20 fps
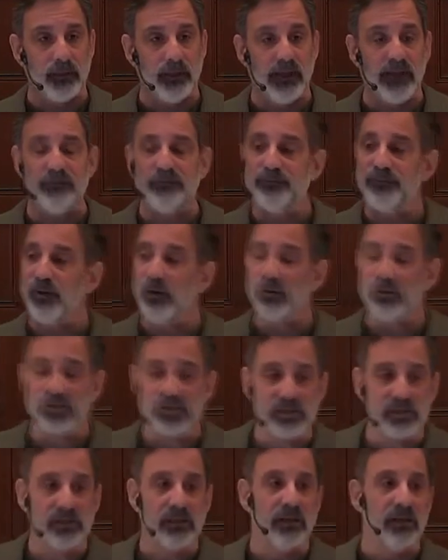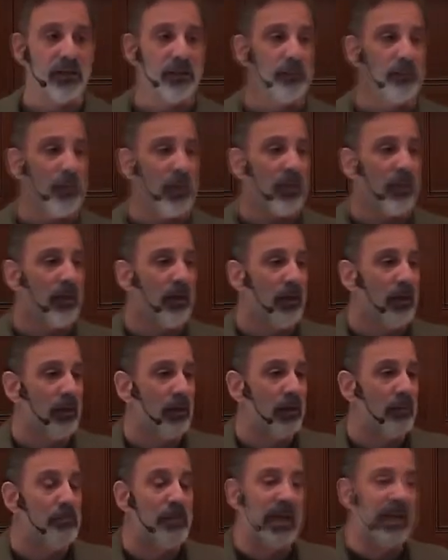And folks,
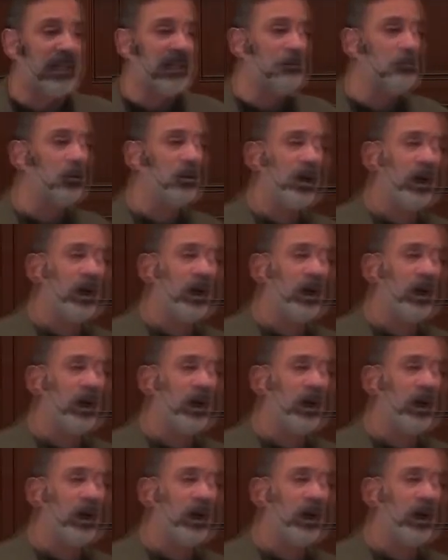Many will